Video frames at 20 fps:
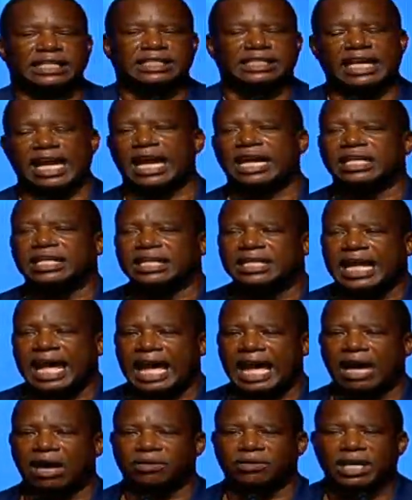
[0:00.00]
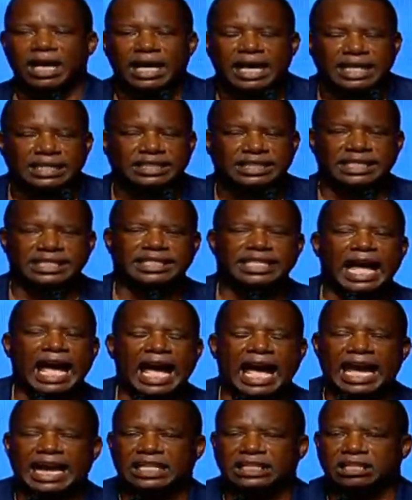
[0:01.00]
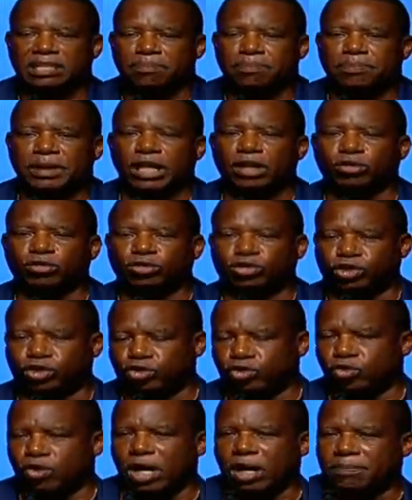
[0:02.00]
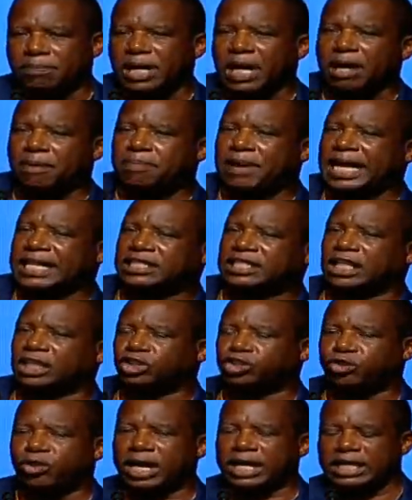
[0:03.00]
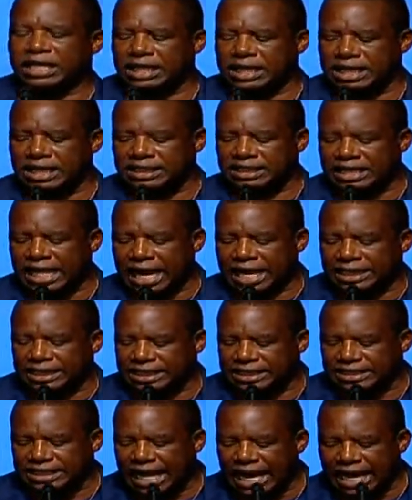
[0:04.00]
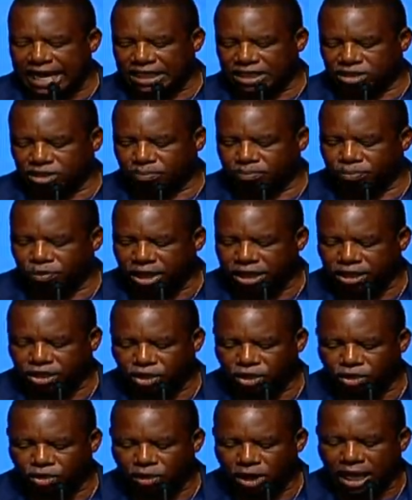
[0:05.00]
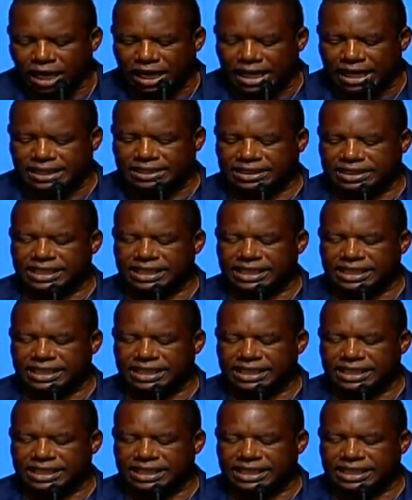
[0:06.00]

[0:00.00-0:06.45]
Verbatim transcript: to tear you down. It's designed to build you up. Basic training is not designed to break you. It's